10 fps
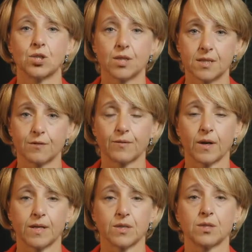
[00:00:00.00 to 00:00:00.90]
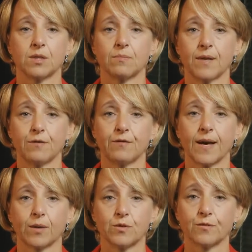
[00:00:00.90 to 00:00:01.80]
justified to be
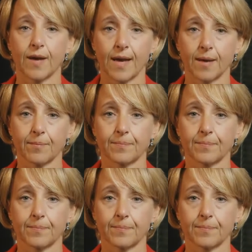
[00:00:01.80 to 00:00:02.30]
found fair.